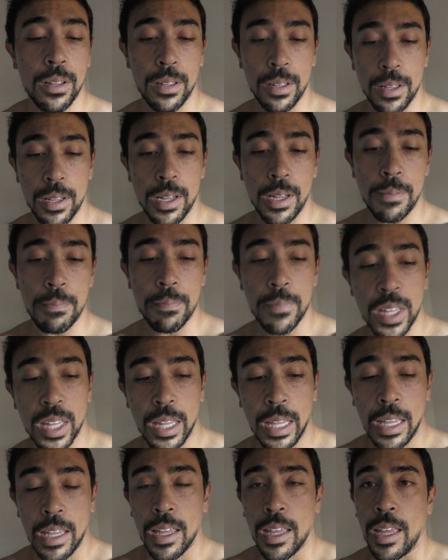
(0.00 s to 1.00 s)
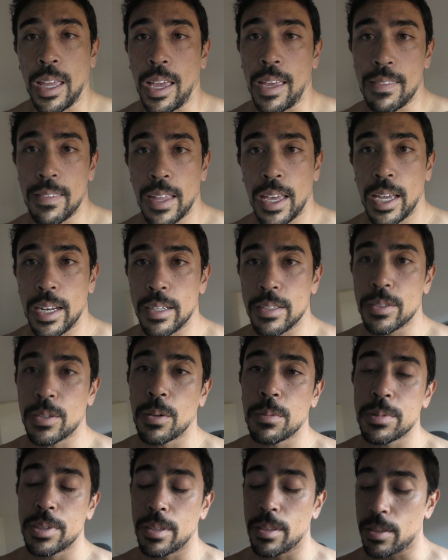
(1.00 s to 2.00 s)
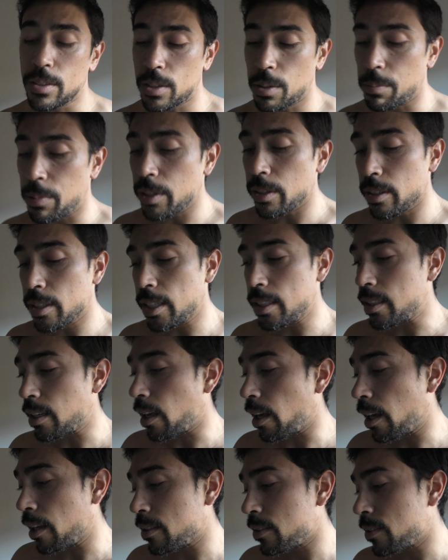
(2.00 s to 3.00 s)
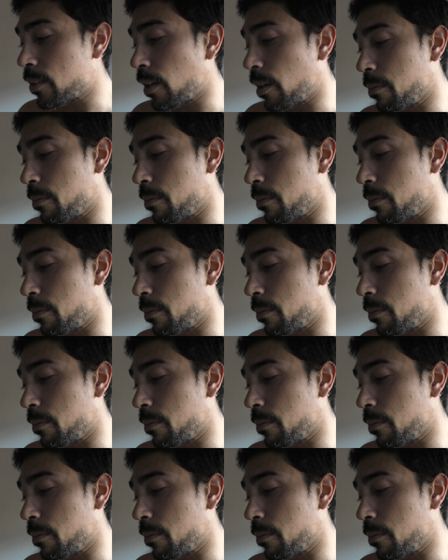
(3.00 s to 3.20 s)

And then in terms of the stability test,